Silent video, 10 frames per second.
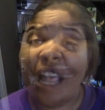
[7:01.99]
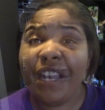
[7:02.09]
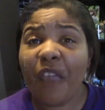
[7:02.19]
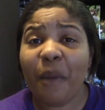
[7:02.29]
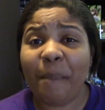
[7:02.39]

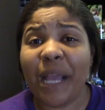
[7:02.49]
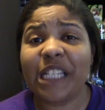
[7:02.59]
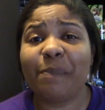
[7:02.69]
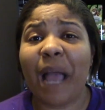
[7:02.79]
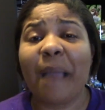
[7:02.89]
Another
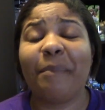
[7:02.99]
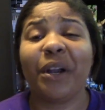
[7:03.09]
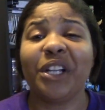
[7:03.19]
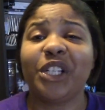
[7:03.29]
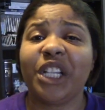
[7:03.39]
Best Buy
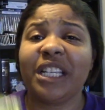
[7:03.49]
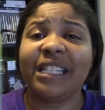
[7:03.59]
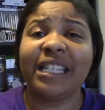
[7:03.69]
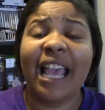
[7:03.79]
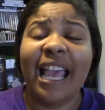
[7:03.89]

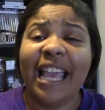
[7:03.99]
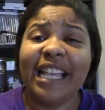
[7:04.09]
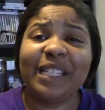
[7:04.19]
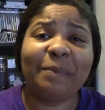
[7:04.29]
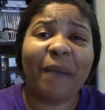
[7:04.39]
purchase
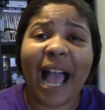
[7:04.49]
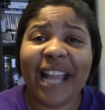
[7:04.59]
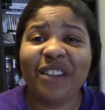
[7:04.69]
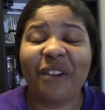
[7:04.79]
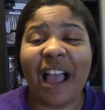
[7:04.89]
is
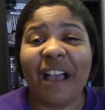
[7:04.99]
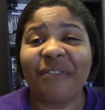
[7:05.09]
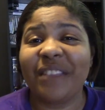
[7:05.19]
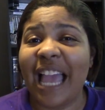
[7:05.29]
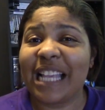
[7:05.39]

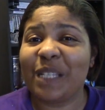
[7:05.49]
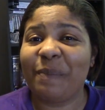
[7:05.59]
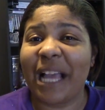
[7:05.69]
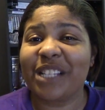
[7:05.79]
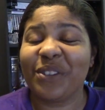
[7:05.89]
Minecraft, the
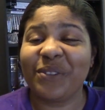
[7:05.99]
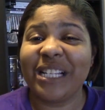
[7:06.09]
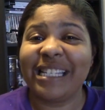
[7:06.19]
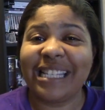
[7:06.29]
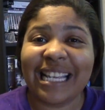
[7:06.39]
Xbox
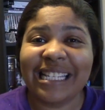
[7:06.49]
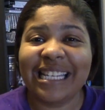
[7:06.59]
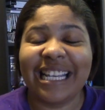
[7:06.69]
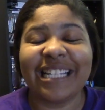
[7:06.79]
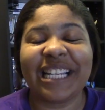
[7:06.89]

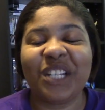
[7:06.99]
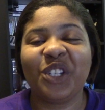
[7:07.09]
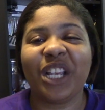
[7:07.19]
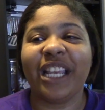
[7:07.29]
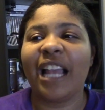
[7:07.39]
360
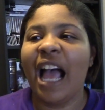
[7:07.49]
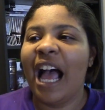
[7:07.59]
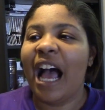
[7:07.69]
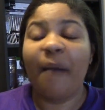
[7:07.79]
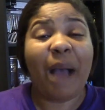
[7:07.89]
edition.
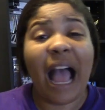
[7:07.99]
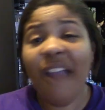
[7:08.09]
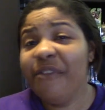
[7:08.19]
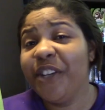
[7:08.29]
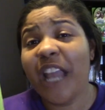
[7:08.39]

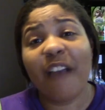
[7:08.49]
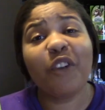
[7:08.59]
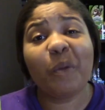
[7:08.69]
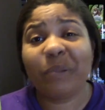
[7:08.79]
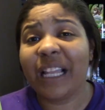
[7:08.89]
I've
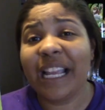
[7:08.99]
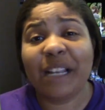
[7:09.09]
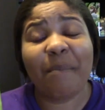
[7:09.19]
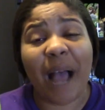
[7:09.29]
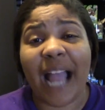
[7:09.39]
never
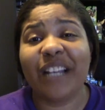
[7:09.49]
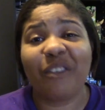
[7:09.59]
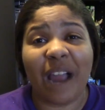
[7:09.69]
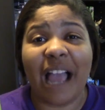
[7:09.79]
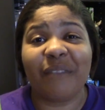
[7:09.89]
played
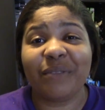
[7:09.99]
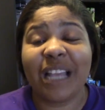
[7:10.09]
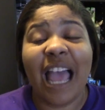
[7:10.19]
Minecraft.